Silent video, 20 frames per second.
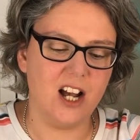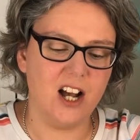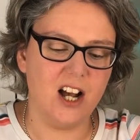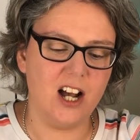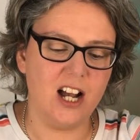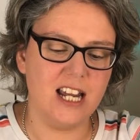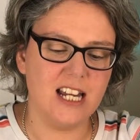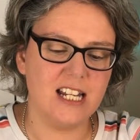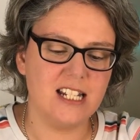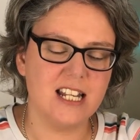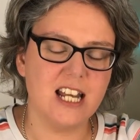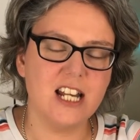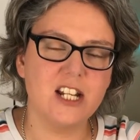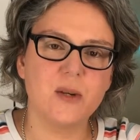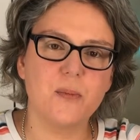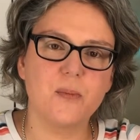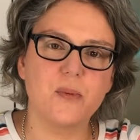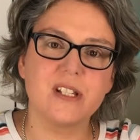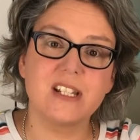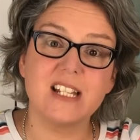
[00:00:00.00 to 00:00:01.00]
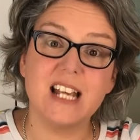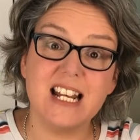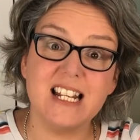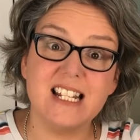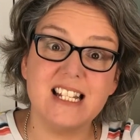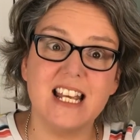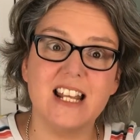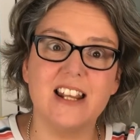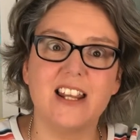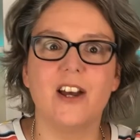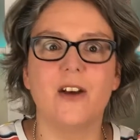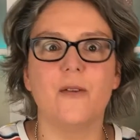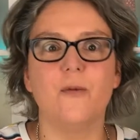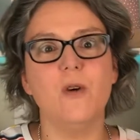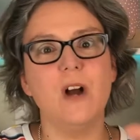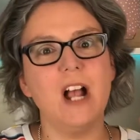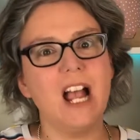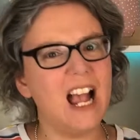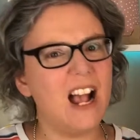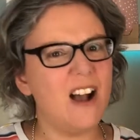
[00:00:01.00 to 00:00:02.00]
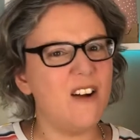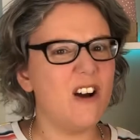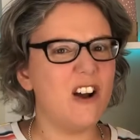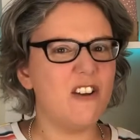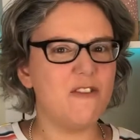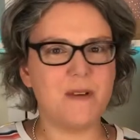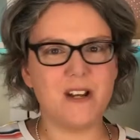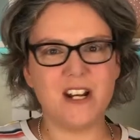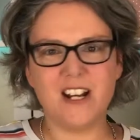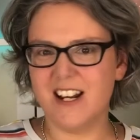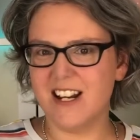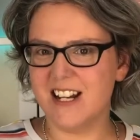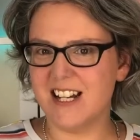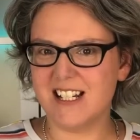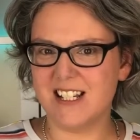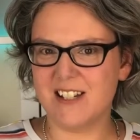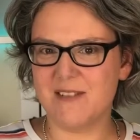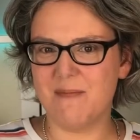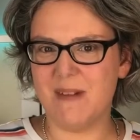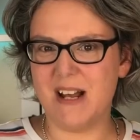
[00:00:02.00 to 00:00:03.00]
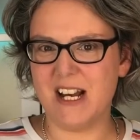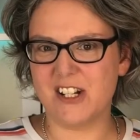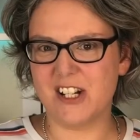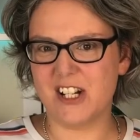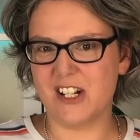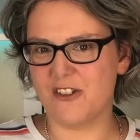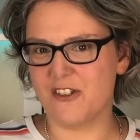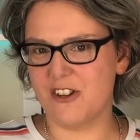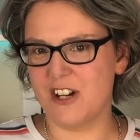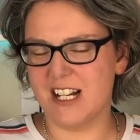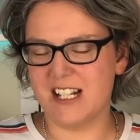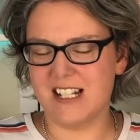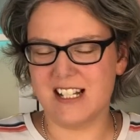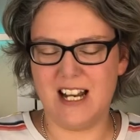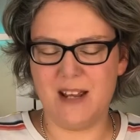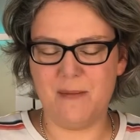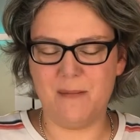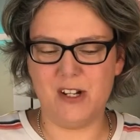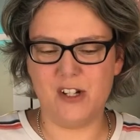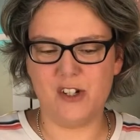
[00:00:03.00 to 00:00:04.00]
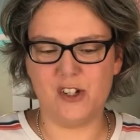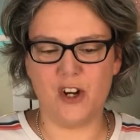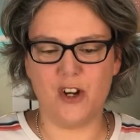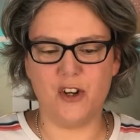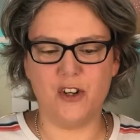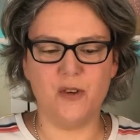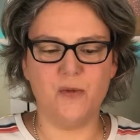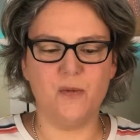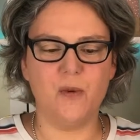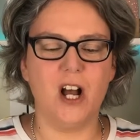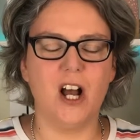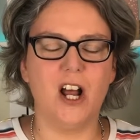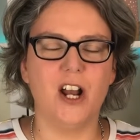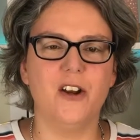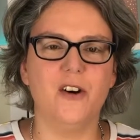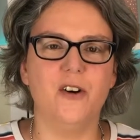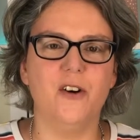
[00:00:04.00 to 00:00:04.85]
I tend to present it that, wow, I've been learning some magic tricks, let me show you one,